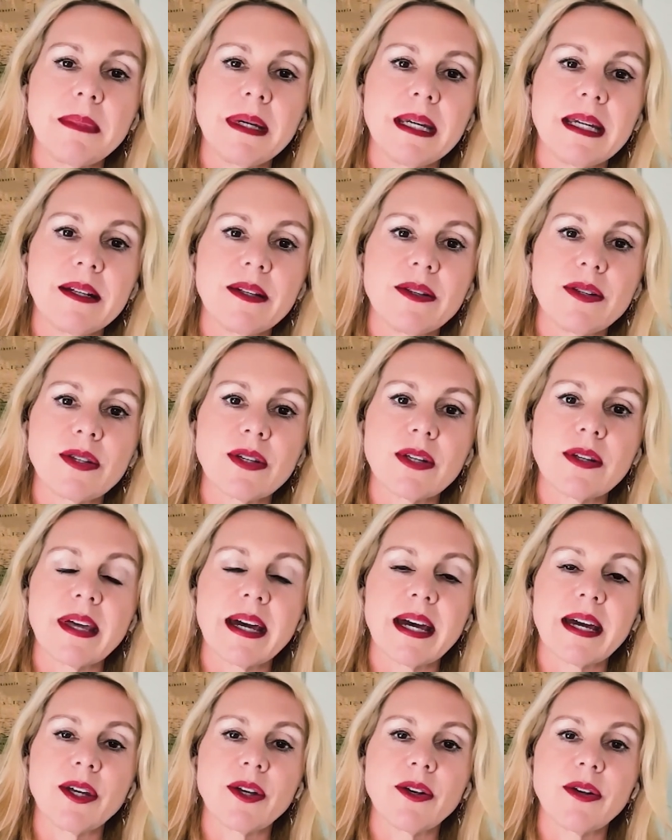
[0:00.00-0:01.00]
means
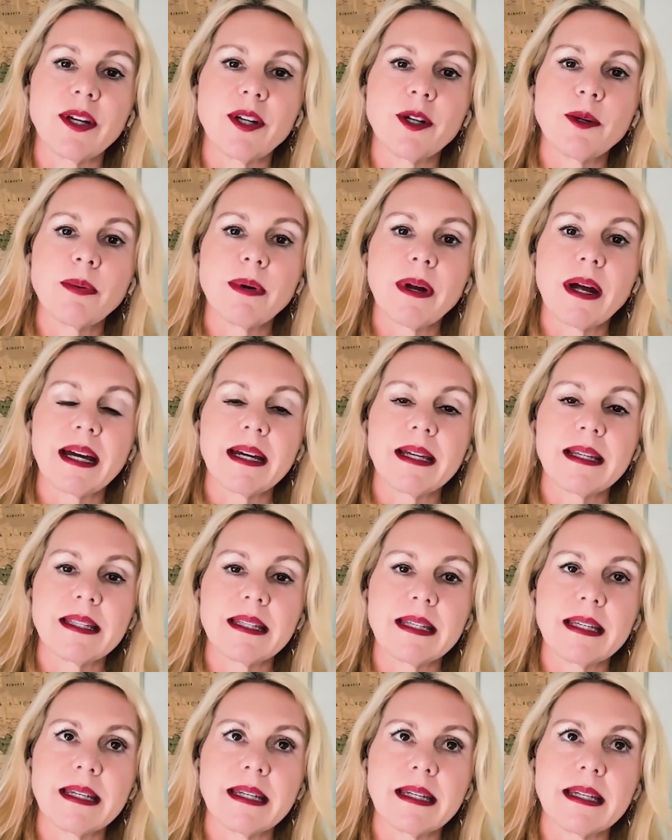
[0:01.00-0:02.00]
that your enterprise
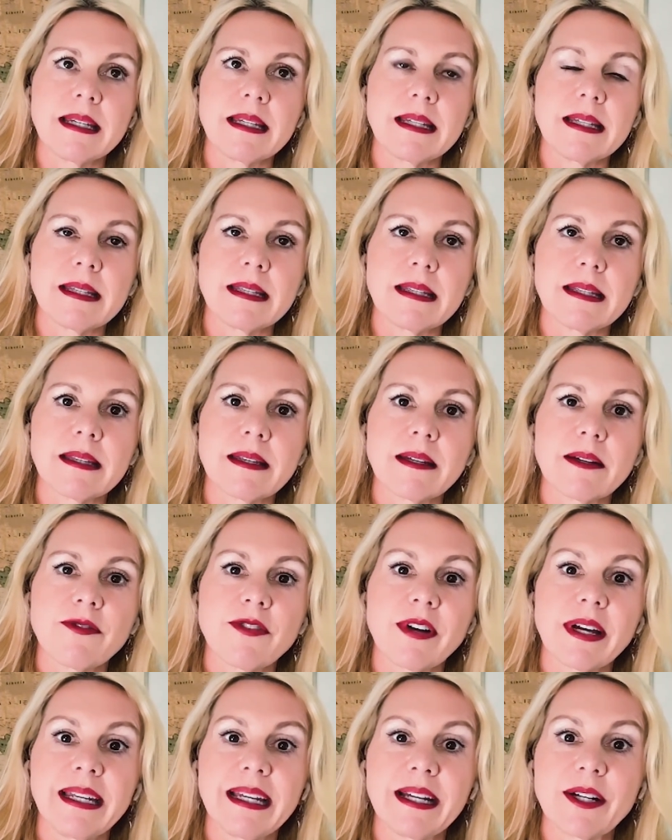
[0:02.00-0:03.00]
is
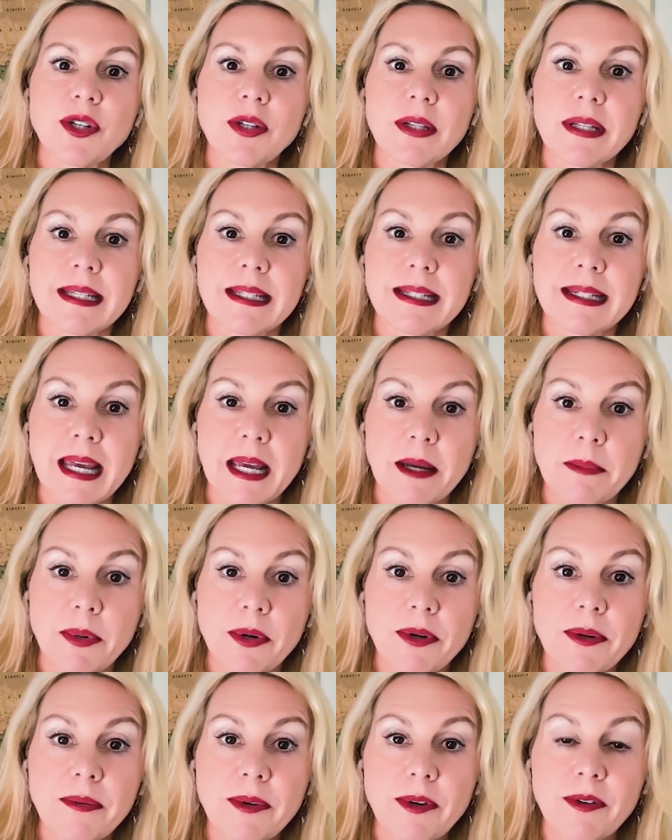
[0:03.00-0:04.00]
financially
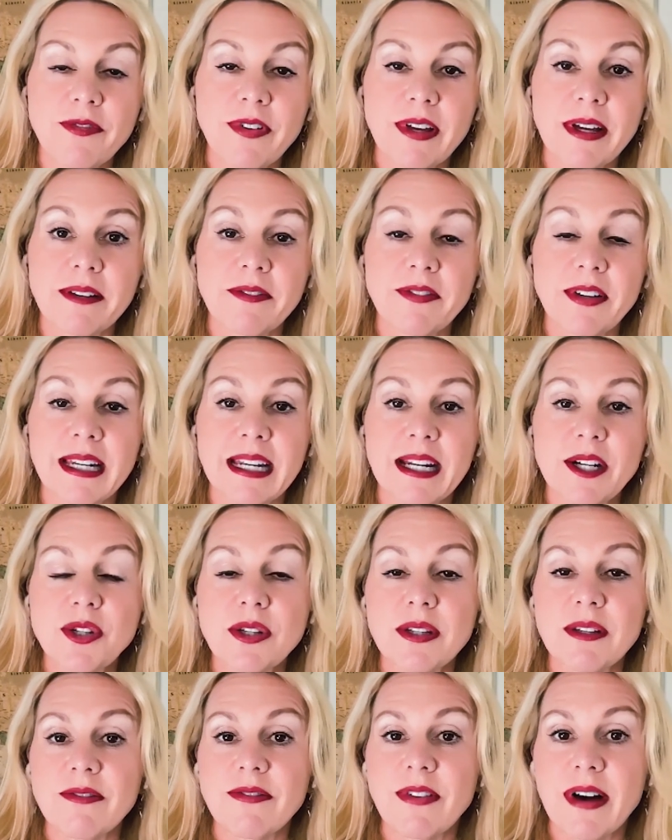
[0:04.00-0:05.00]
stable or
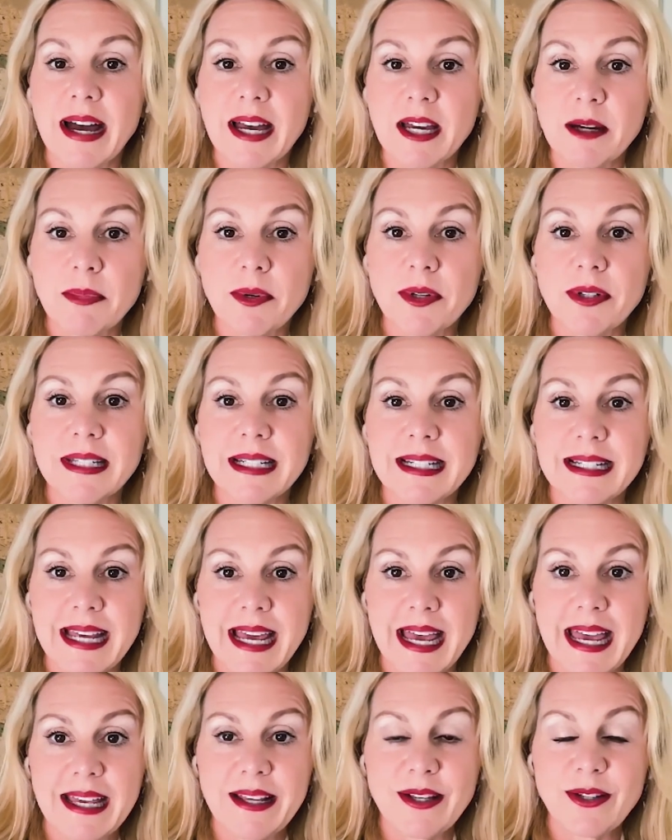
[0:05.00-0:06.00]
financially viable
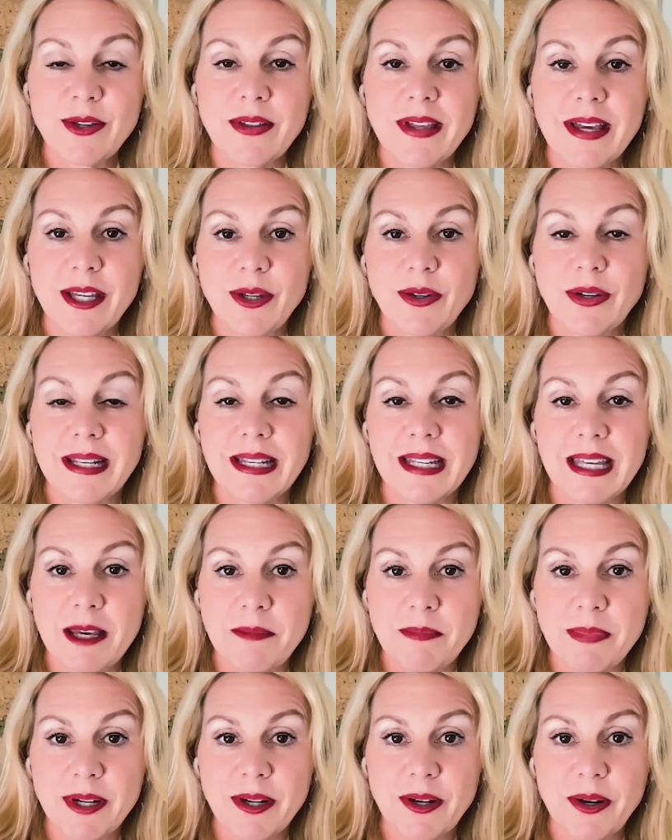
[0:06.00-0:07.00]
today so that you can
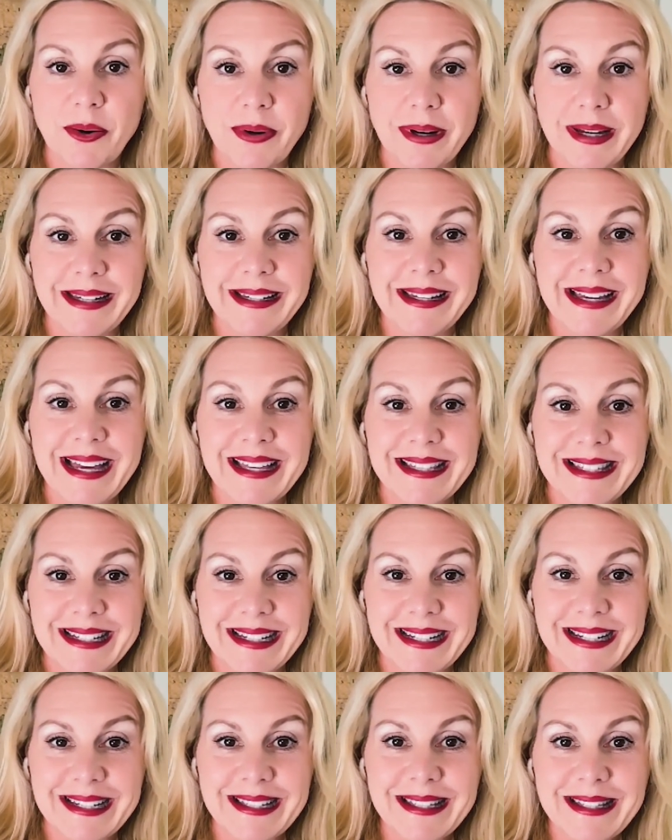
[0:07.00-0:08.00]
keep it going as it
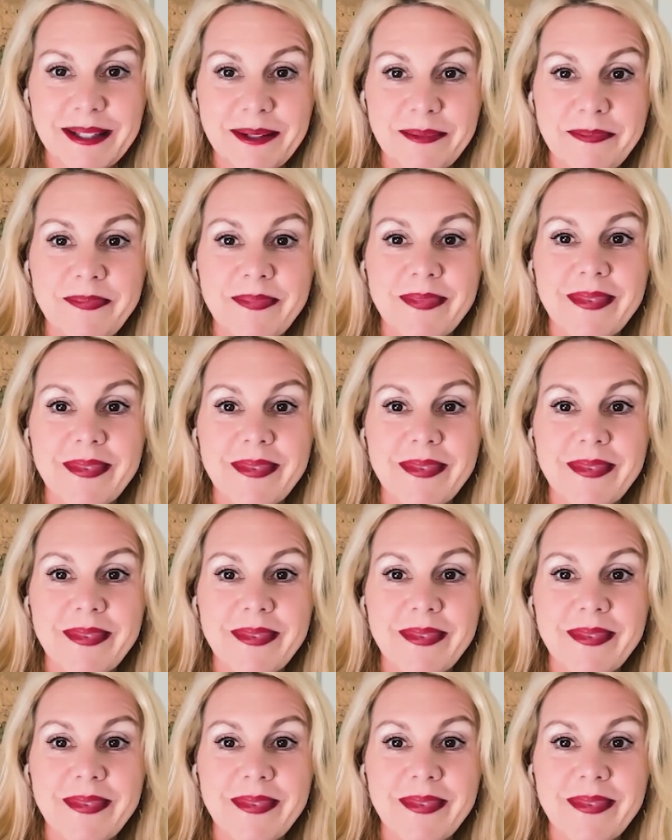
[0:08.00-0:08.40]
is.